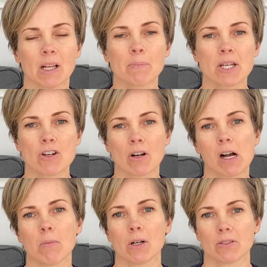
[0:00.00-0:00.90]
pin your
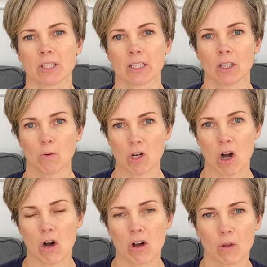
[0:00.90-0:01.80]
elbows in, lower
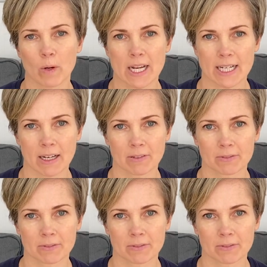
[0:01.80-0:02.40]
all the way down.